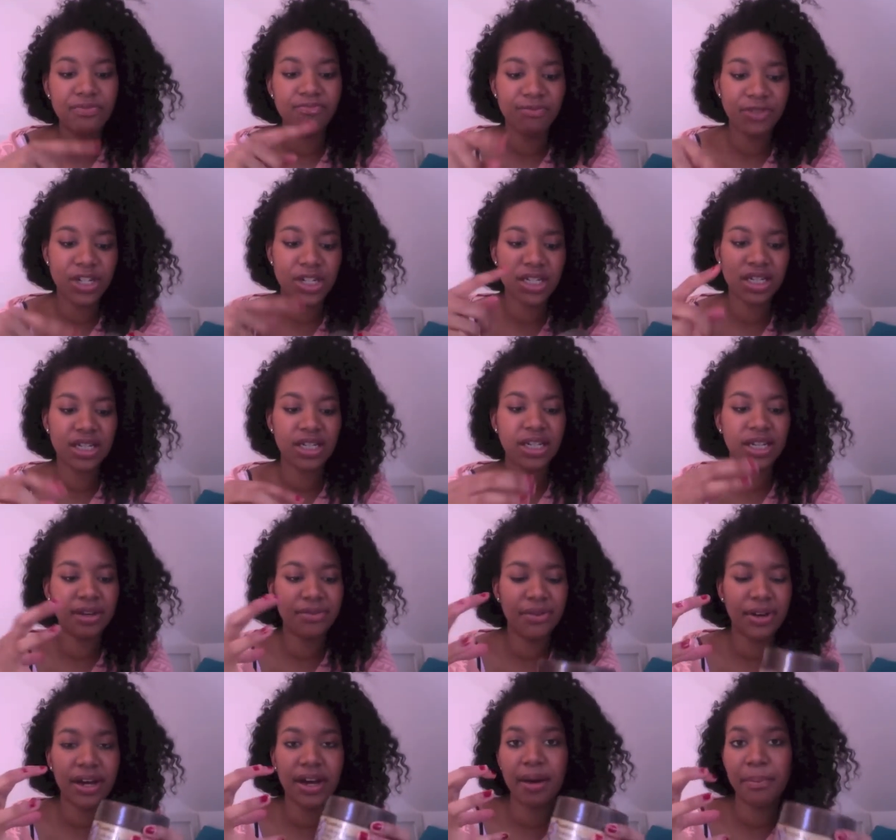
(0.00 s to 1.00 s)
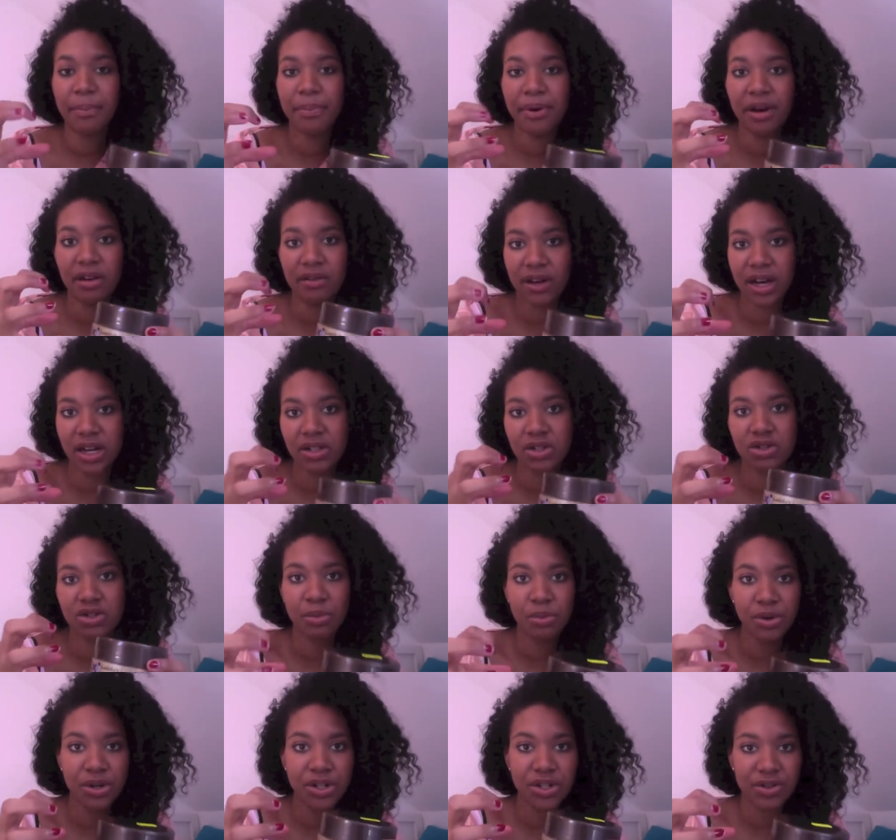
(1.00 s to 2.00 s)
just to give it a bit of extra
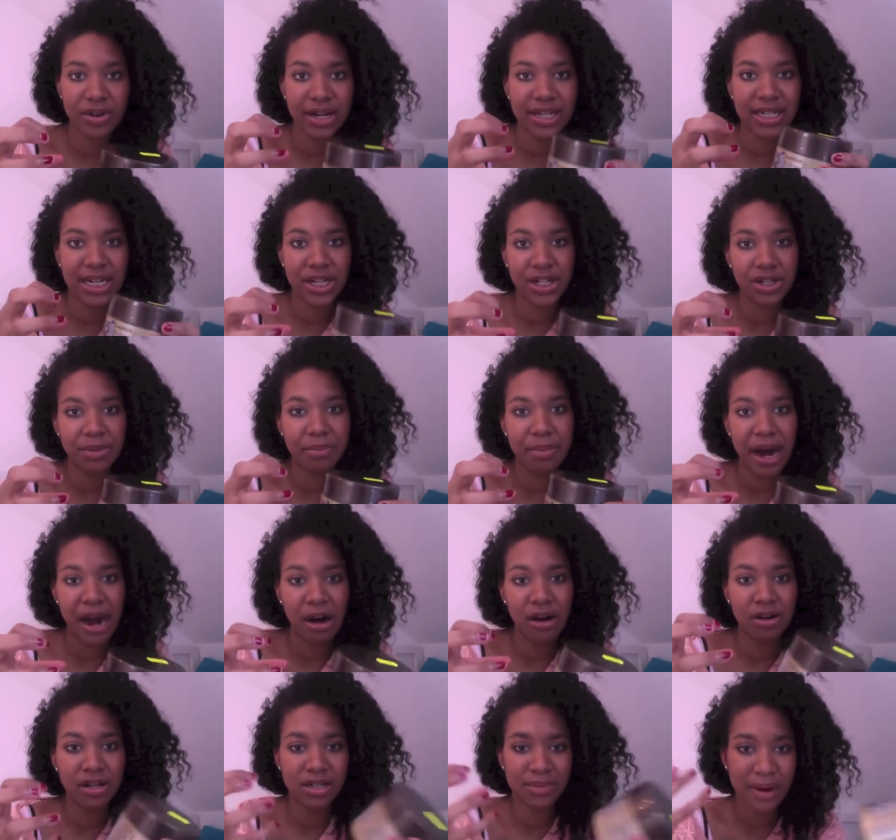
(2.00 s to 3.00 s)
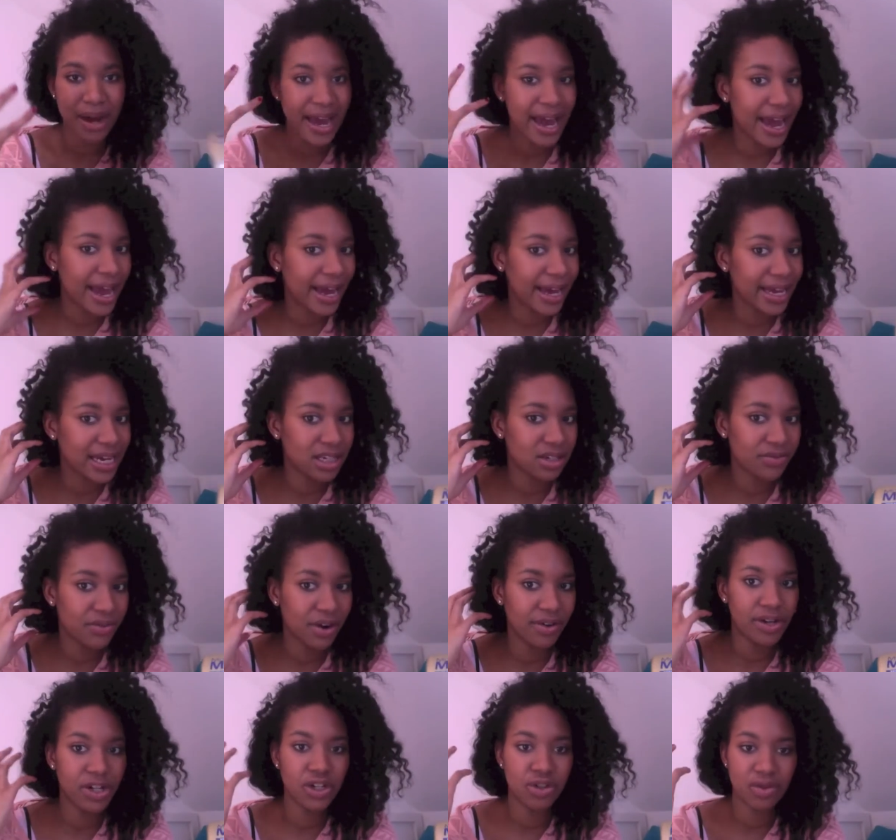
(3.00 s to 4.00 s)
moisturization power, because my hair gets
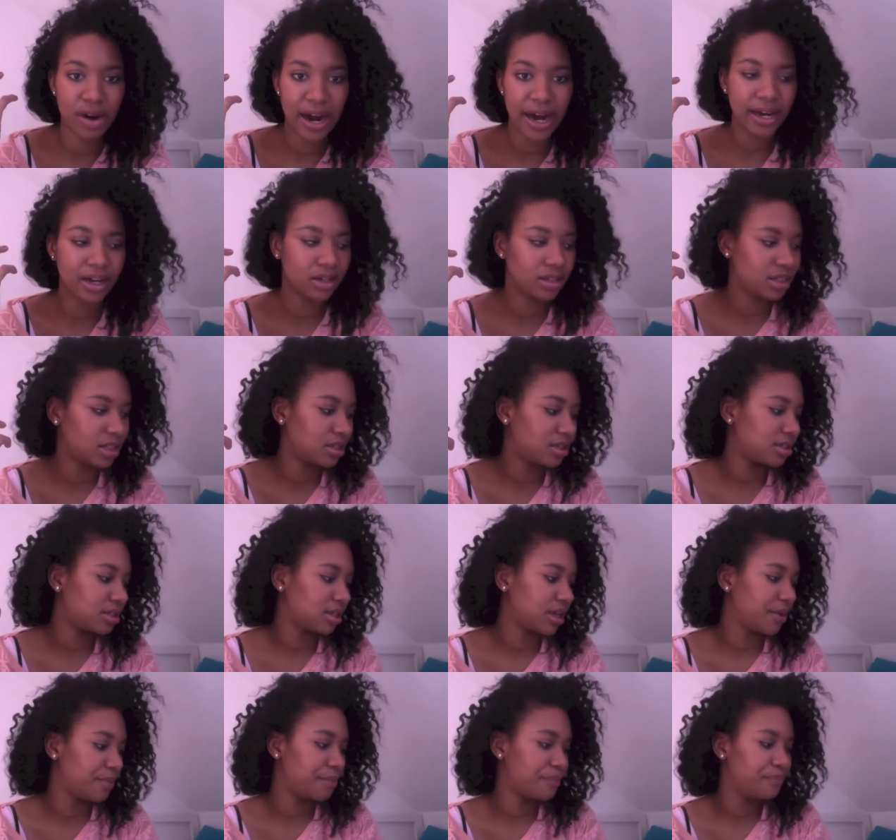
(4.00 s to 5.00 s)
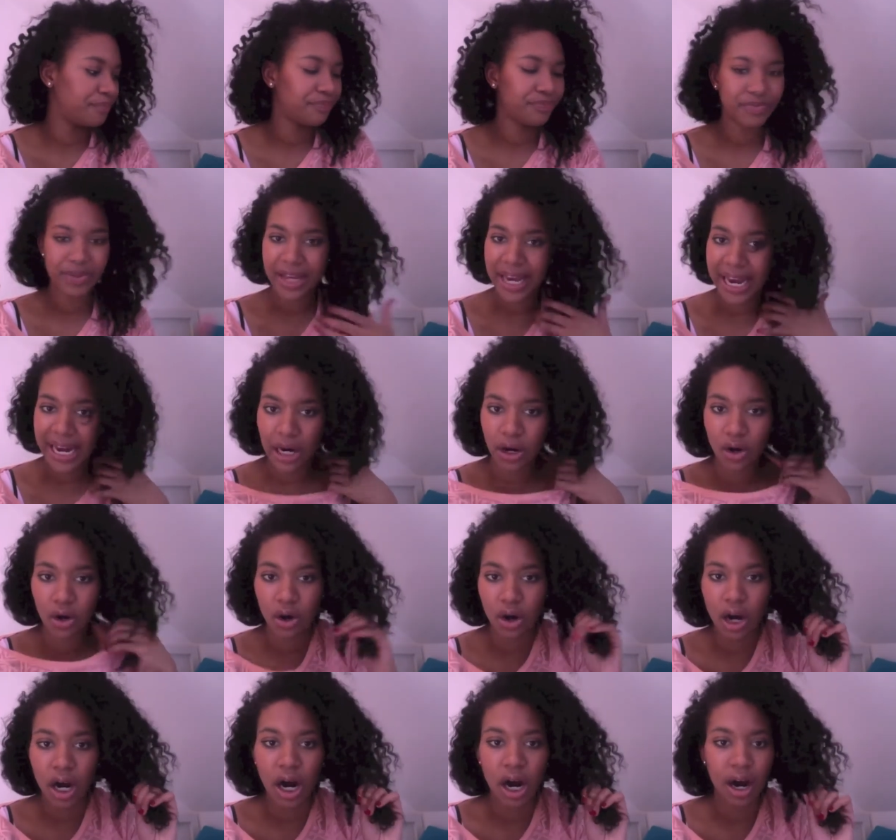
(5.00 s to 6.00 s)
very dry because it's getting
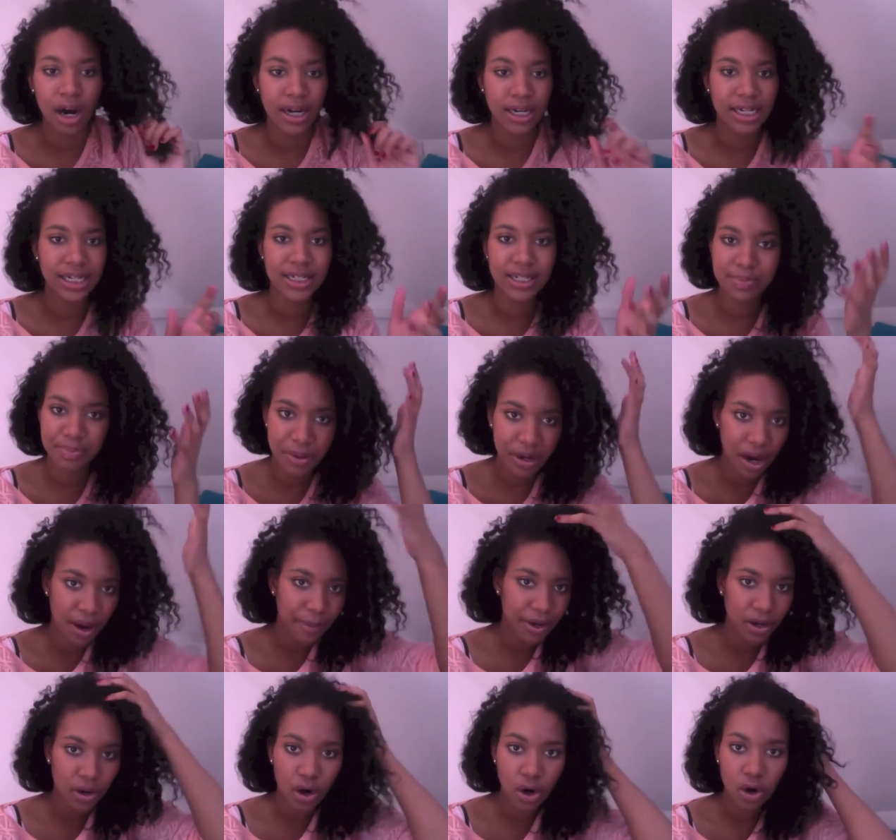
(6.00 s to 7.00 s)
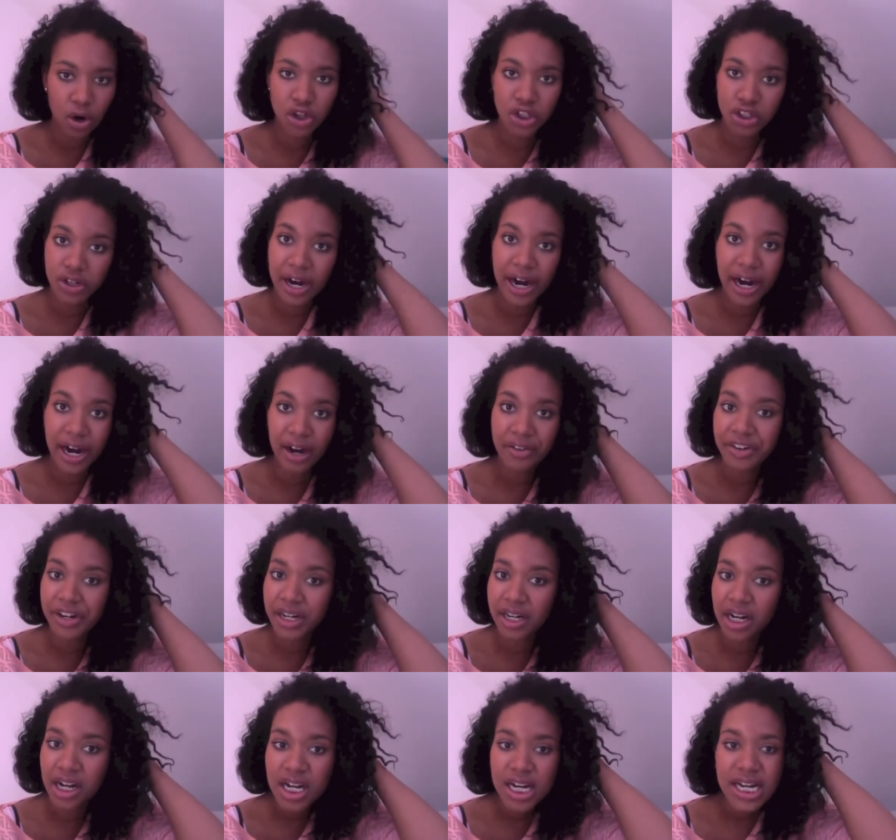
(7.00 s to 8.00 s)
longer and it's becoming a lot drier,
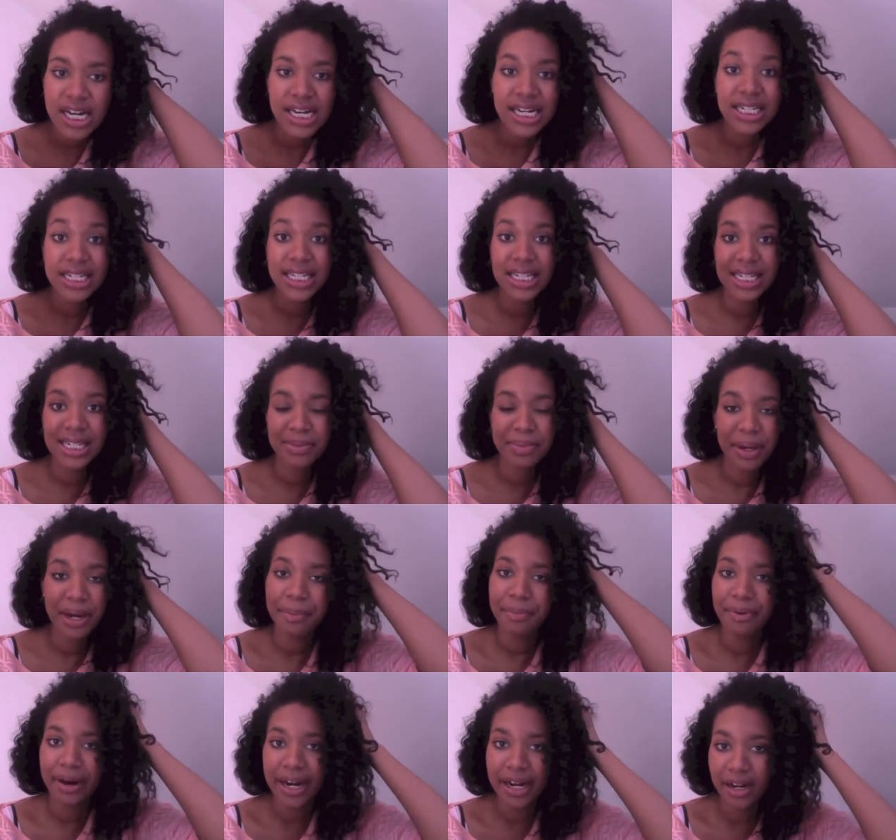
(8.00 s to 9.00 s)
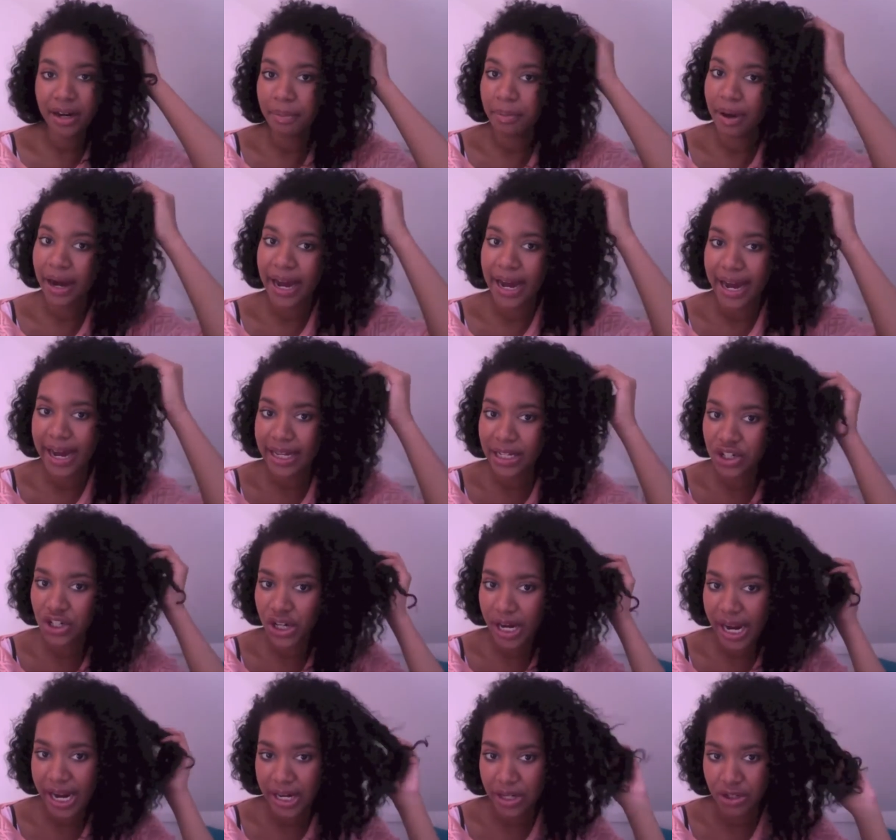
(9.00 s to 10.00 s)
and since being pregnant my hair's
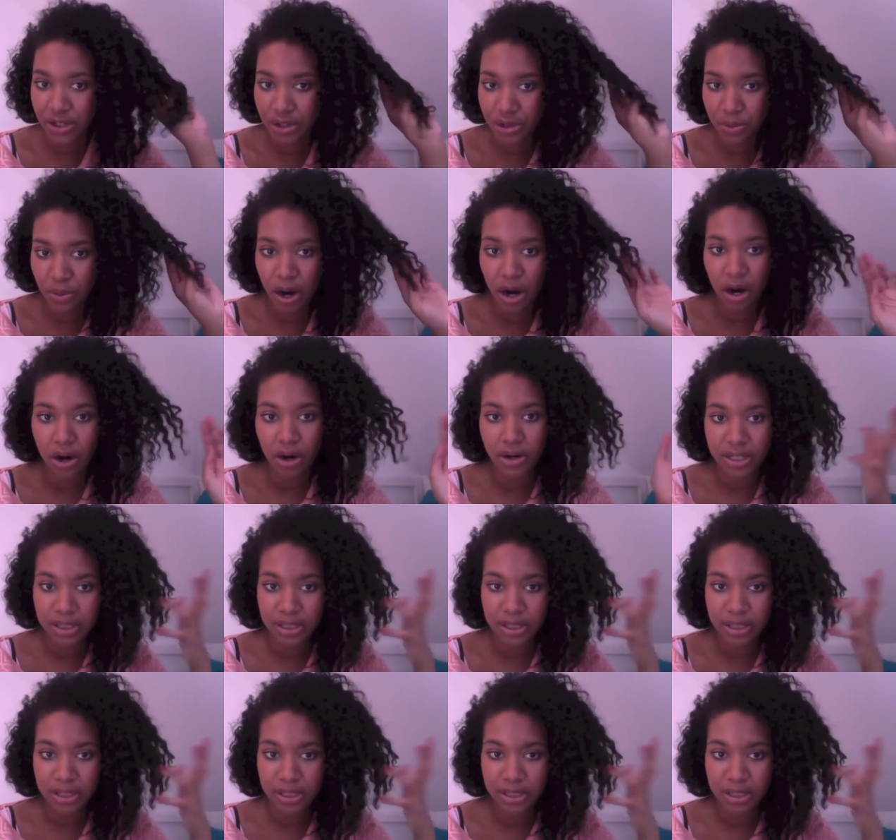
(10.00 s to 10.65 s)
changed as well.